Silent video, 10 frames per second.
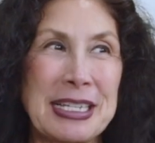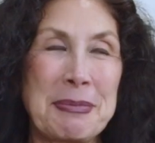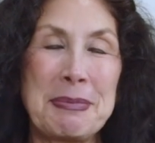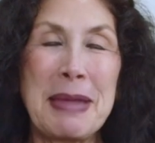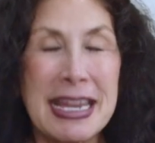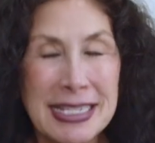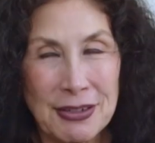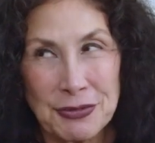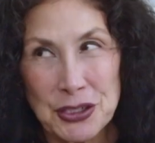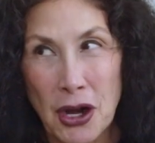an
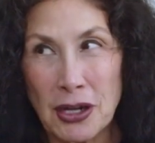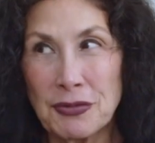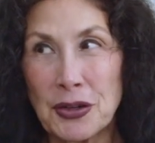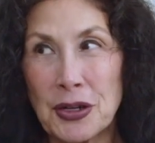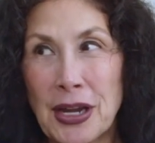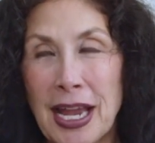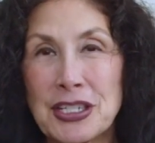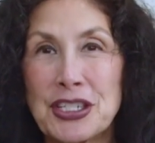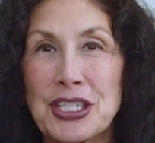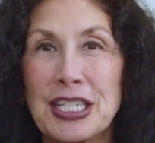amazing photographer,
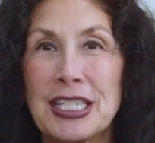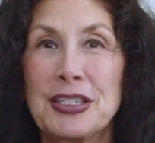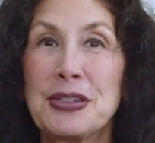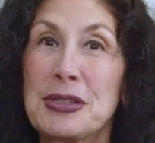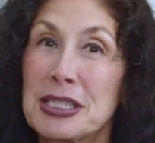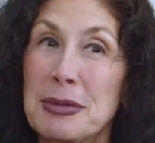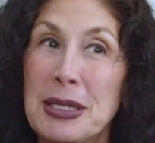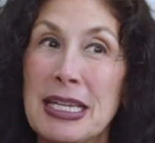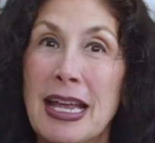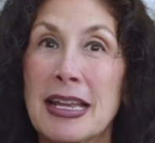and she used to
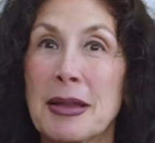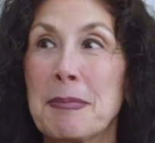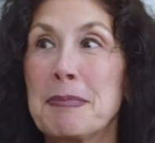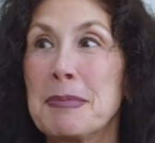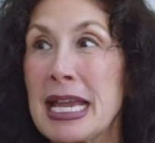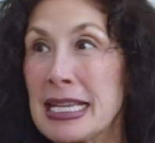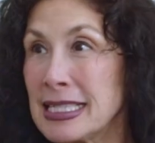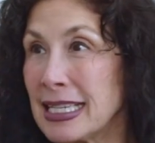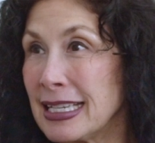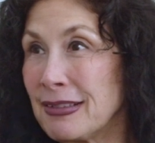be an
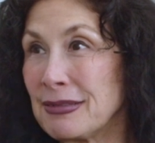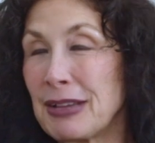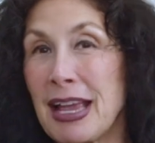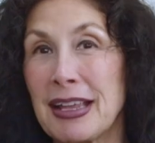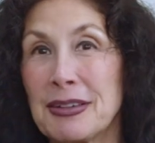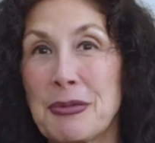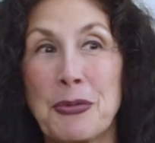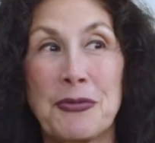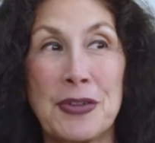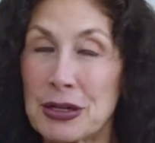amazing and
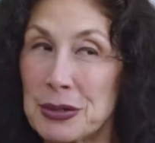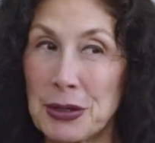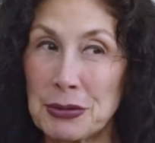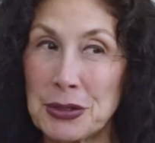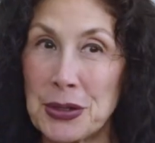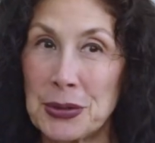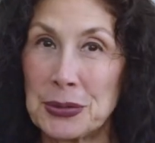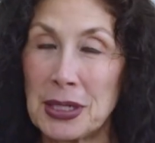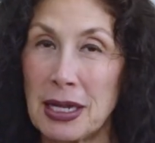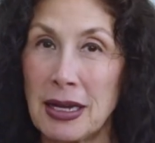very
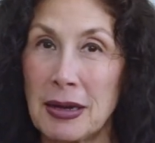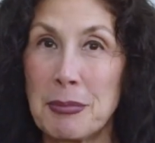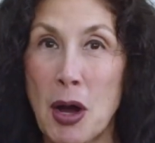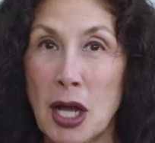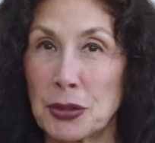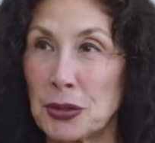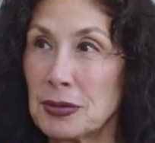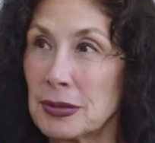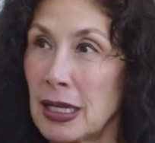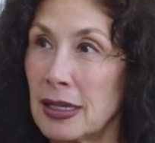well-known
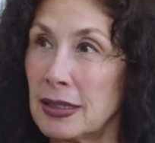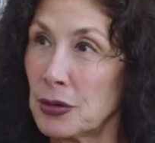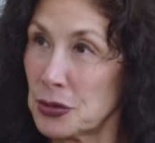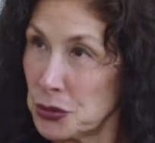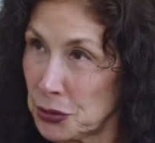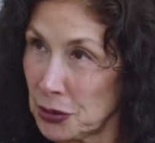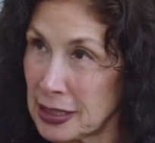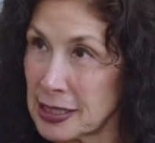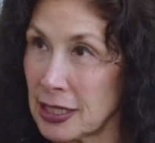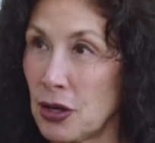model, or noodle,
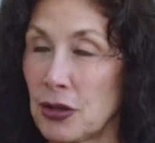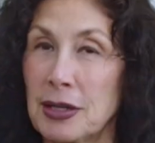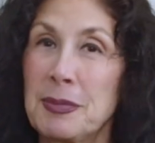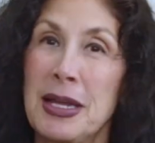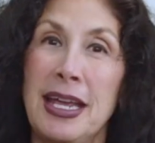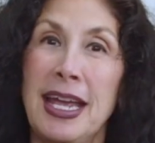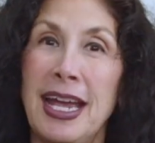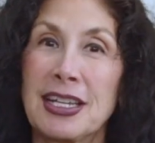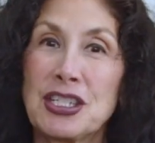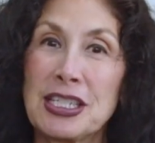as I call them.
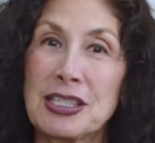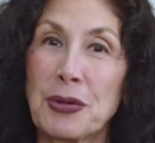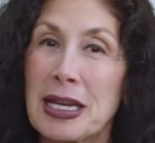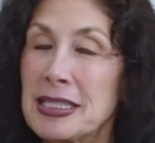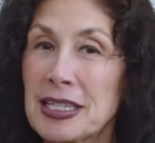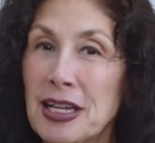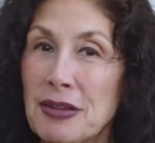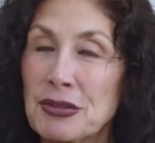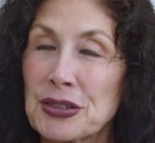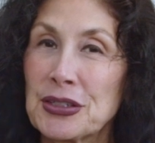And she's graced the
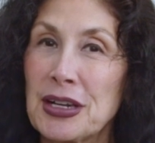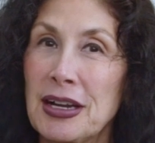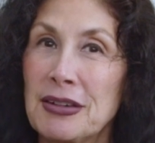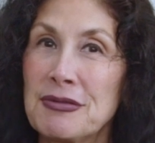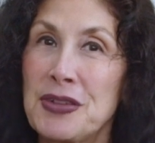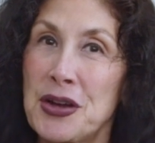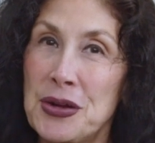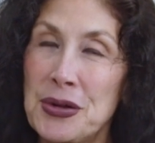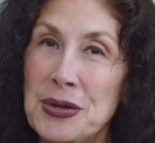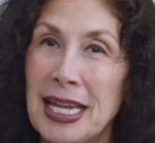cover of
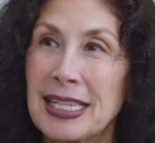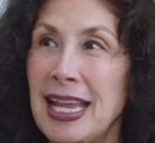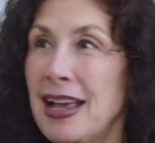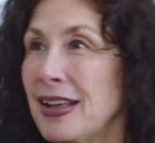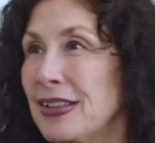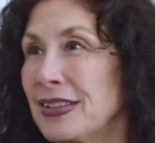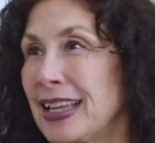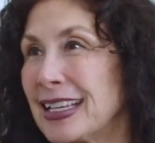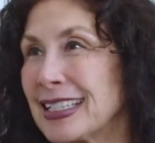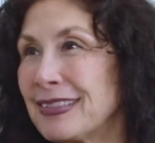Vogue and Elle
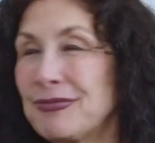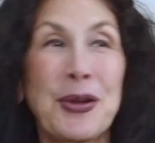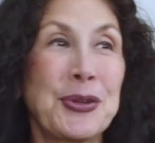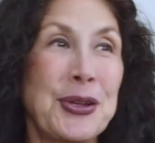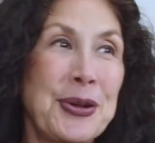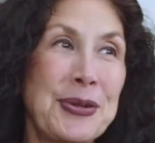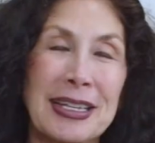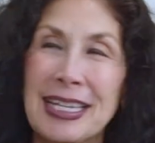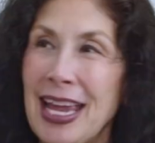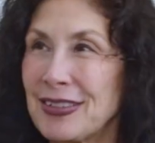and Photo
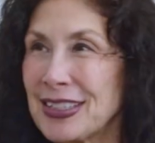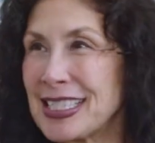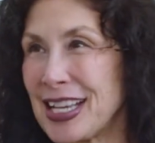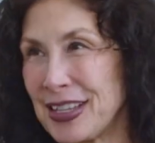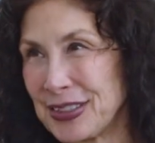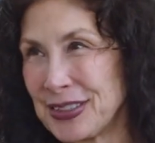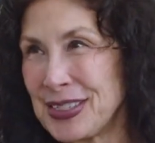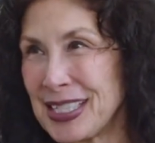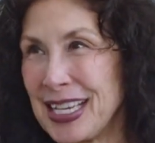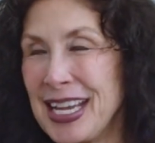and countless
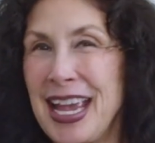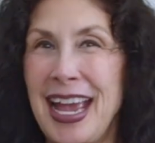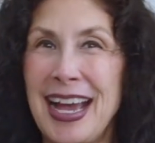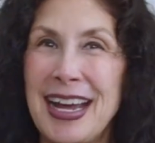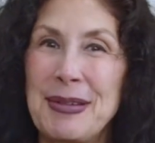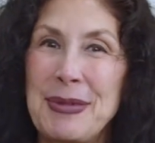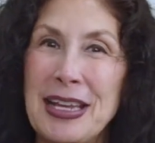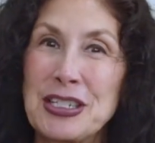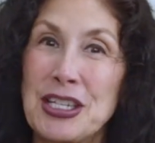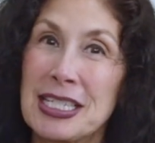others.
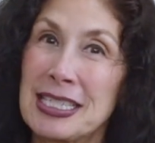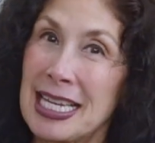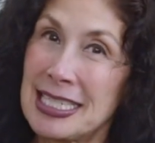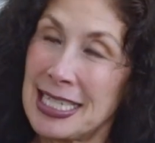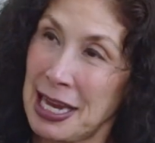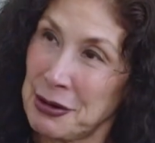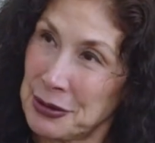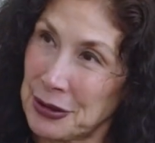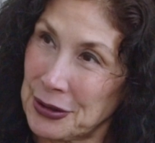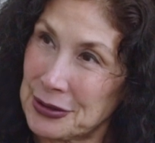And she's a San Diego
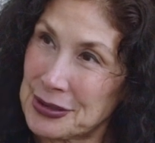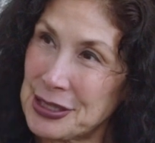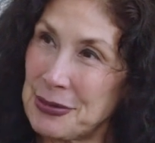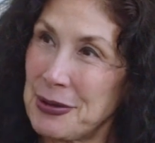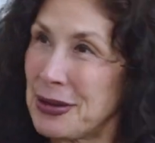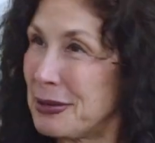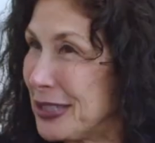girl. So welcome,